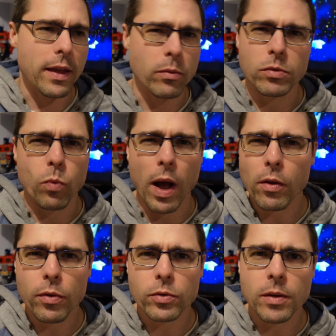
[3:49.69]
I think it was
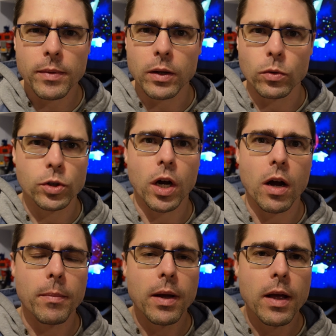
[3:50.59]
wealth or something, or
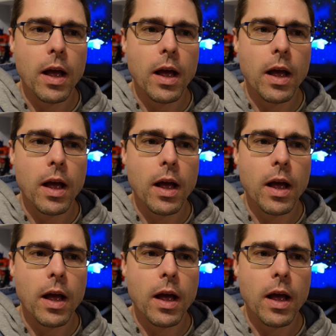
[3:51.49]
charm.